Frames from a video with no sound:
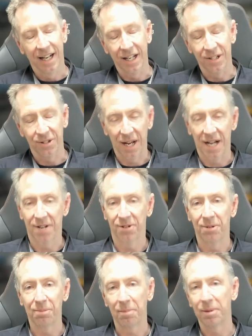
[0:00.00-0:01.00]
as to how
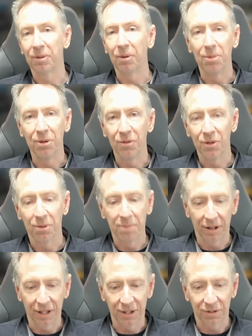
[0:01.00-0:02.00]
to properly remove your
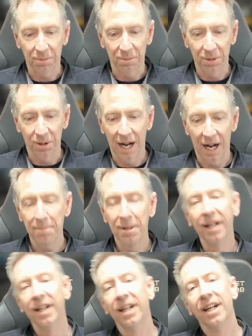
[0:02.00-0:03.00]
bearings from your hub.
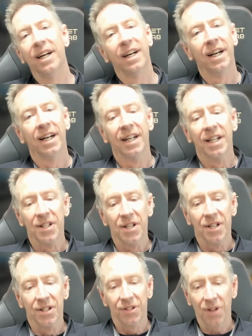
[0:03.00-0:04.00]

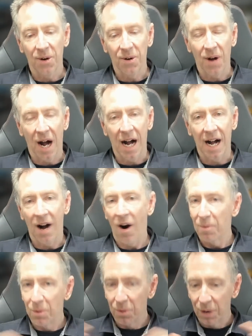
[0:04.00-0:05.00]
So
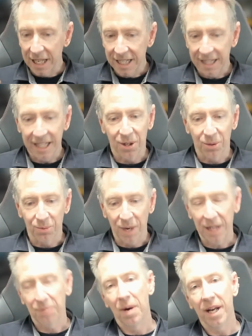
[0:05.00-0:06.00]
I will link the
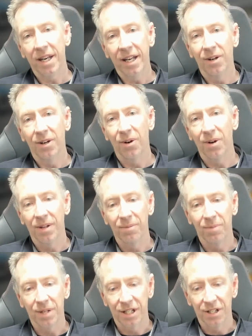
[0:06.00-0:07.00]
correct one,
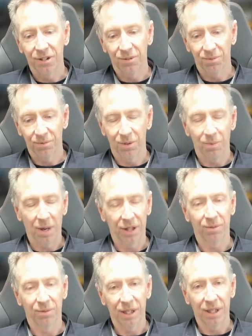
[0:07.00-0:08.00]
which is the one
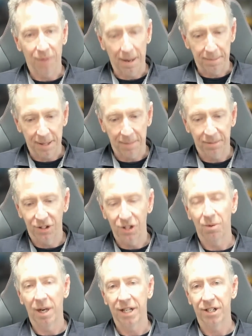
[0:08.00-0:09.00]
that really wraps up the
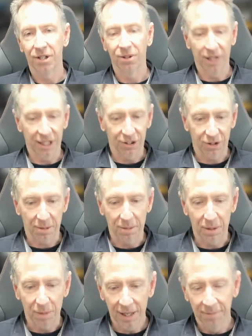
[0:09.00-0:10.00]
situation
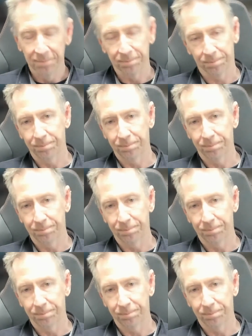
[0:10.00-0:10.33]
extremely well,